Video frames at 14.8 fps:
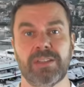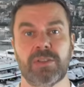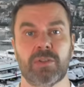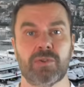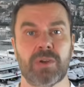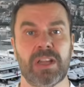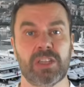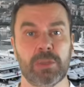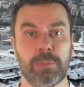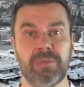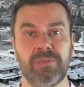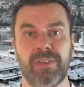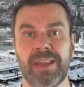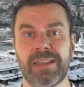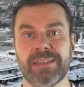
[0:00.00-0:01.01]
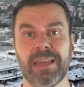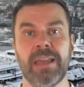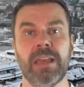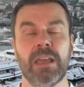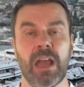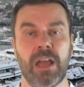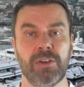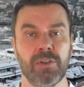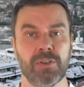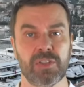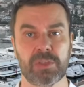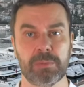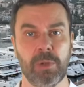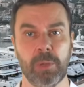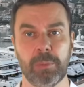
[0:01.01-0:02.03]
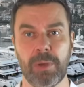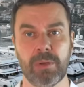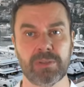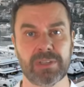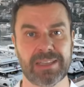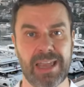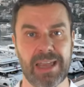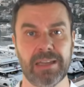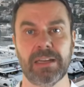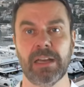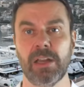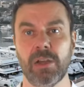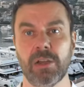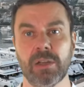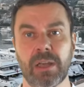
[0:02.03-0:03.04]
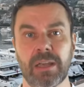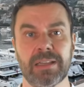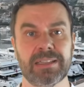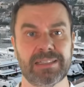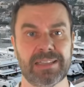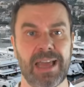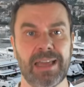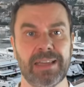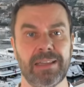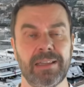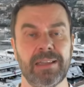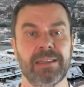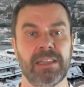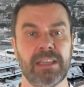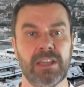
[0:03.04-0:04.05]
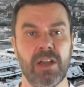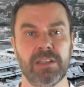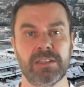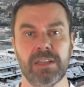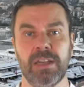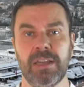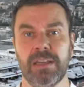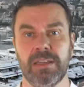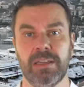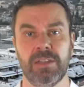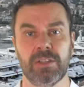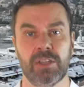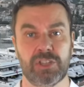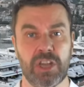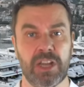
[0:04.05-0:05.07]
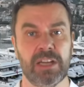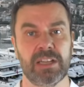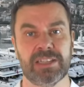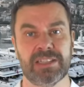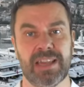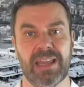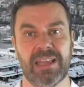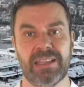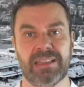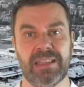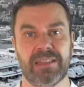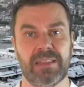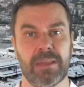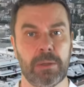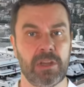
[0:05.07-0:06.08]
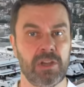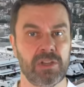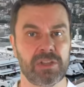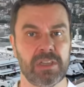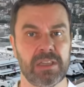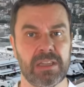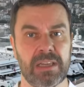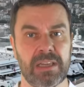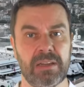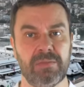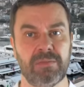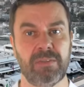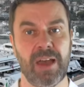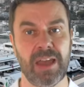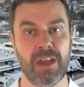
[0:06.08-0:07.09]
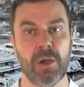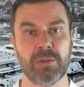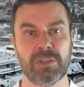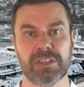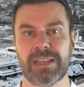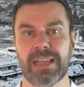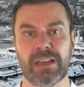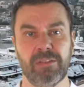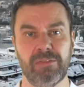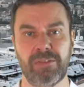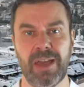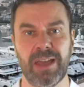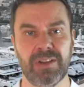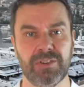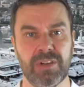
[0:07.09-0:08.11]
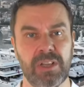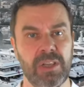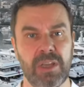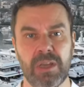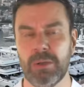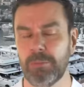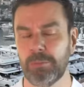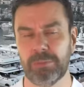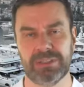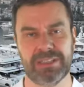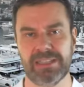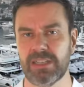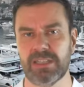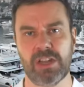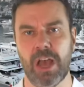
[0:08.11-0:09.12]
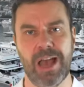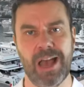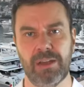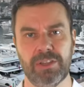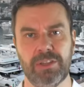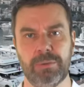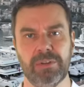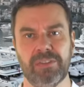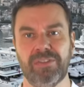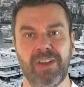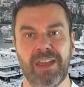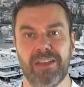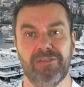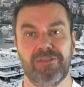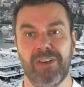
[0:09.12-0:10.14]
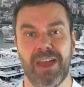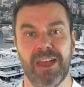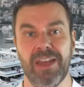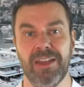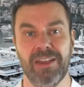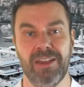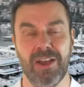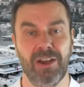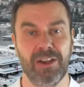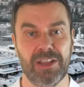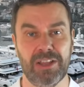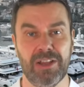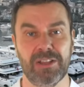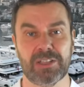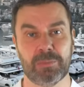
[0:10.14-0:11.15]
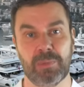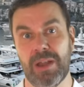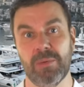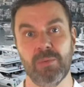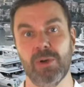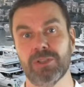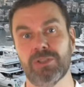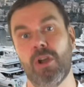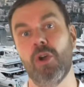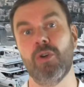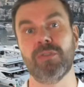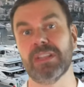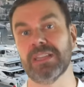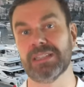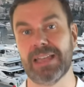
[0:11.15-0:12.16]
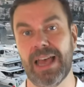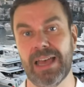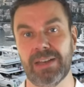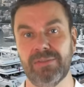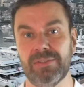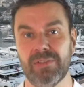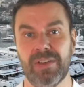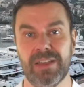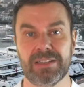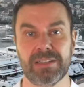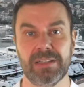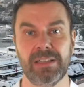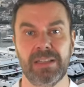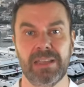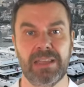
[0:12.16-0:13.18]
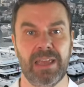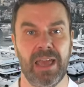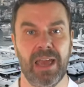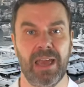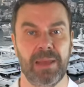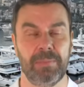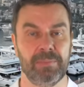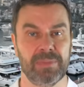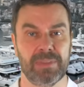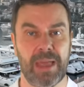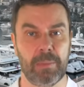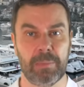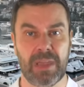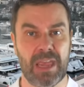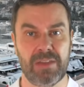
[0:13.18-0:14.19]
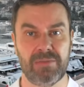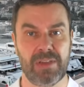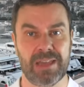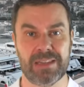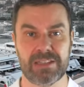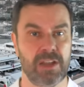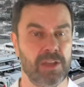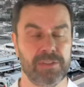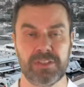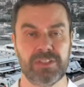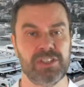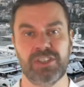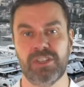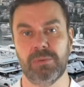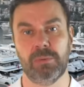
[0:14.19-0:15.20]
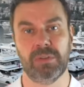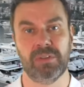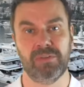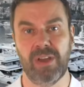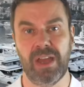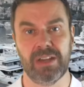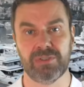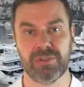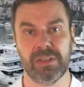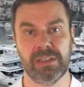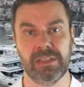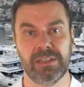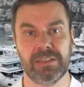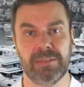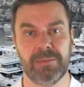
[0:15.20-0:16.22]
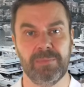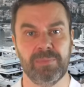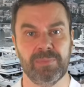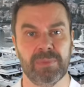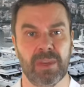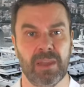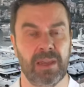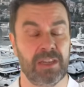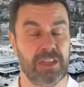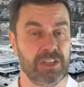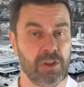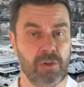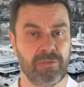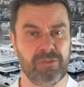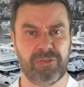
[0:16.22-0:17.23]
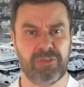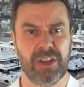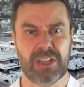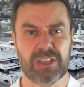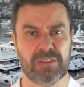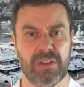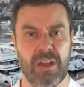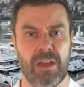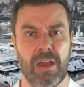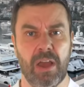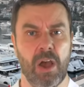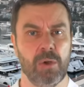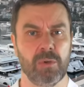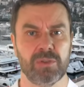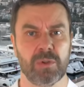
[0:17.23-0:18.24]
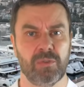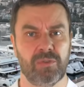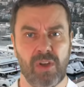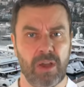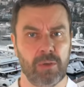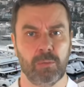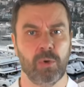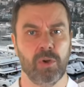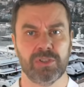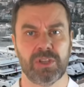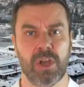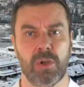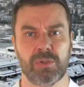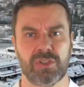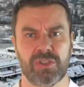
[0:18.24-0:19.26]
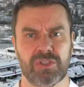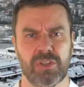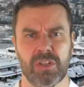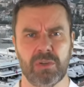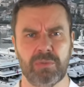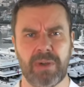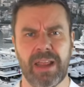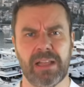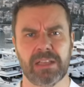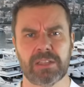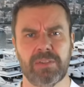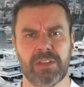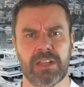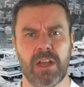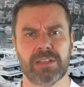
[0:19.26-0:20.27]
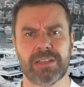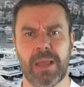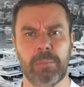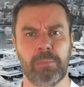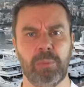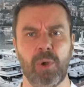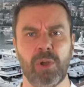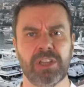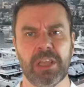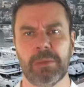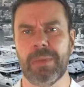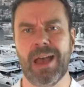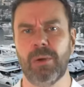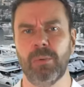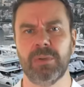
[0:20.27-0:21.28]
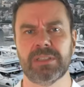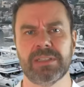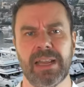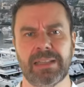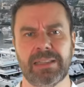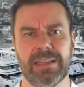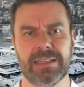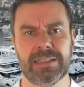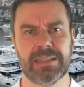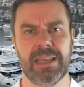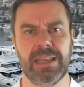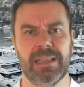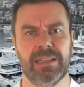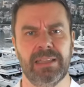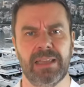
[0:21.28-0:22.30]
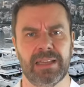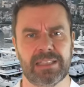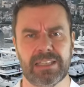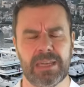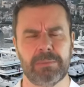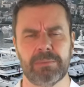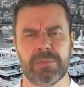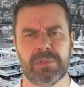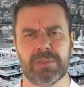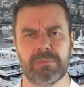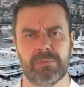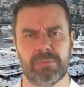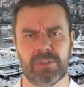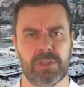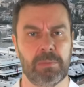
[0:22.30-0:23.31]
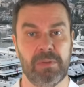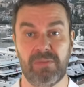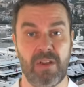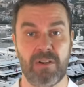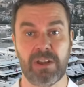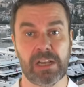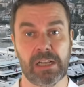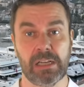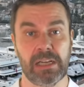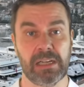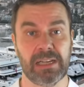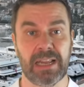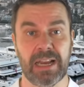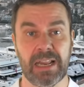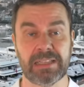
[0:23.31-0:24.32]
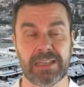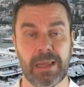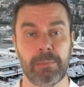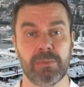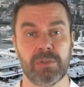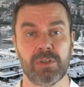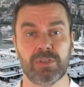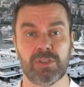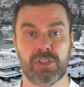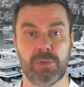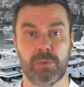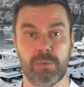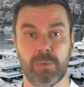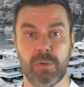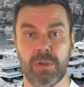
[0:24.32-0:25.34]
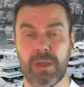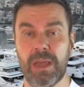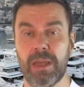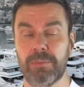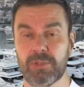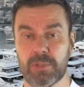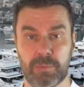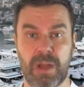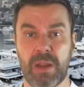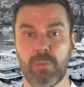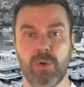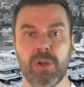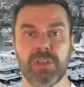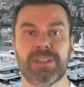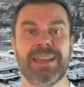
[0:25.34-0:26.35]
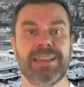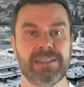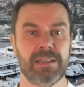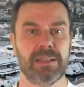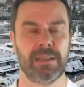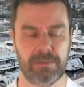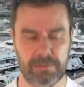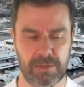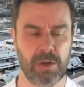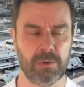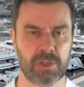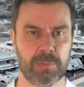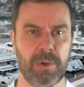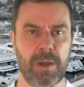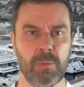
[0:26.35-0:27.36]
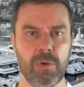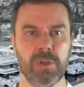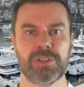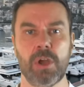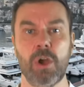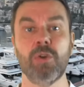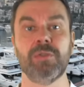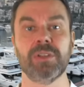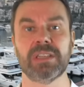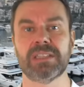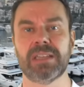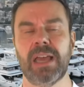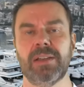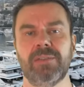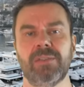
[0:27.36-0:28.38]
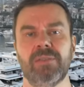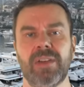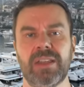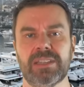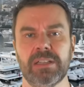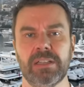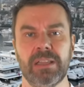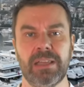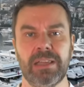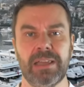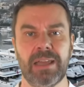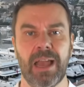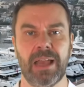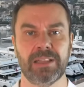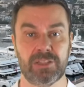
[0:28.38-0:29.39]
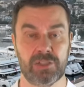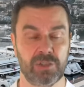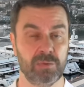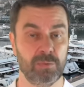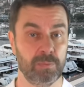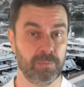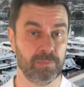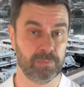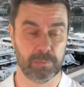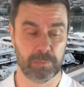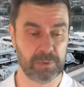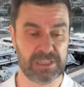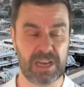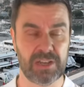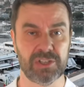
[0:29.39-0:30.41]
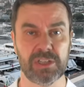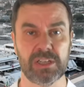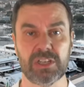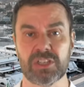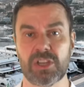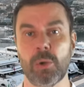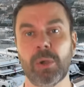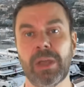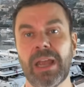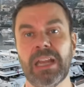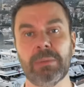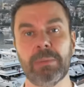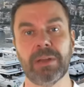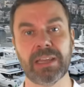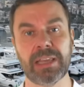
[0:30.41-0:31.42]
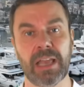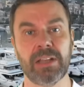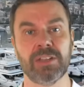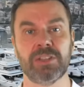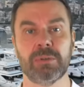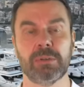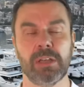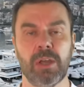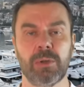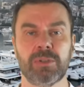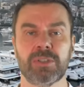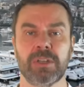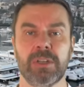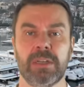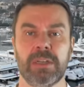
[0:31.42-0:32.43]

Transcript: to try to prevent another small boat getting alongside the yacht. The journalists say that they're using the fire hoses like a fire drill, but this is not how you would fight a fire on a yacht, spraying water over the side of the vessel. That behavior has nothing to do with the fire drill. You don't fix water hoses to the rails of a yacht and point them outwards like this. It seems to be very clearly an attempt to spray water into the, you know, spray water over the side of the vessel and to potentially soak anybody getting too close.